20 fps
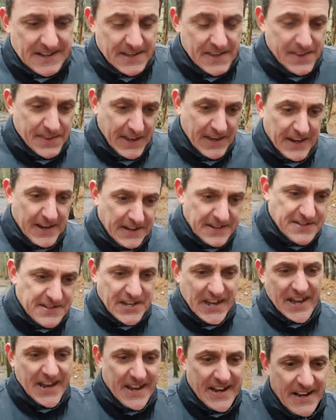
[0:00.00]
things
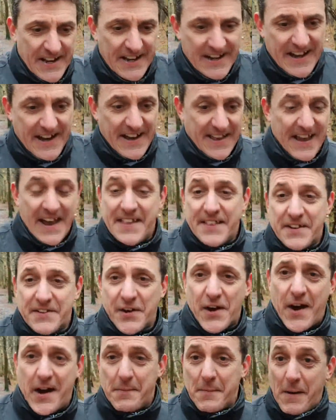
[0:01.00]
at the
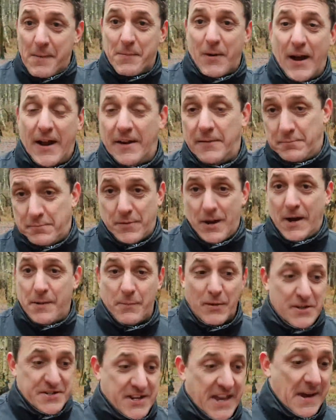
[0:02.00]
time. I might
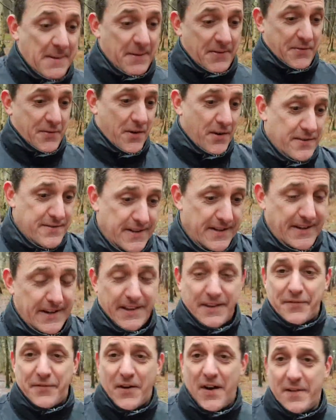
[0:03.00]
watch Game of Thrones in
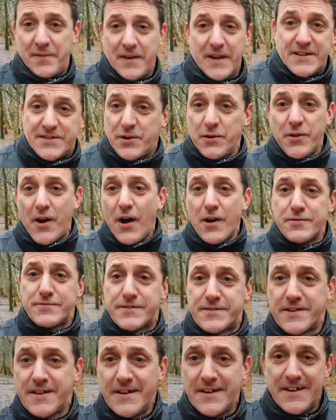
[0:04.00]
another 5 years, who
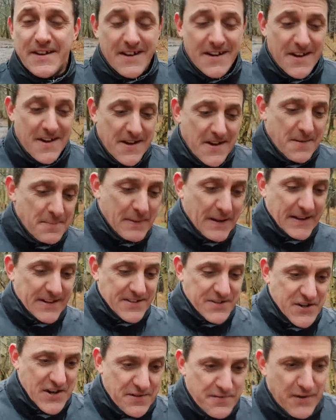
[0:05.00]
knows? But
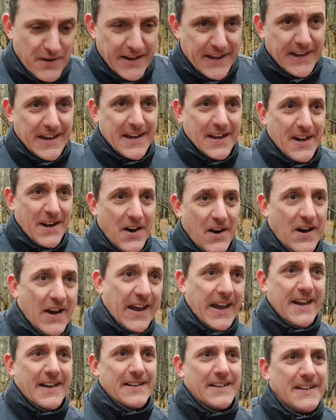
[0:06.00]
generally,
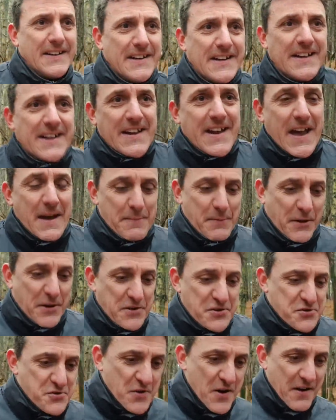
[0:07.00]
I am a
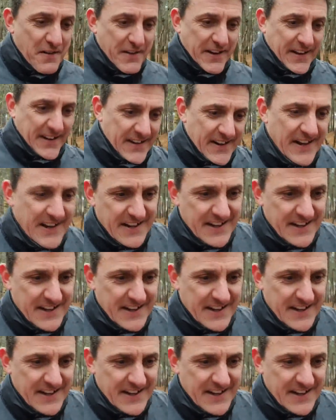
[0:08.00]
contrarian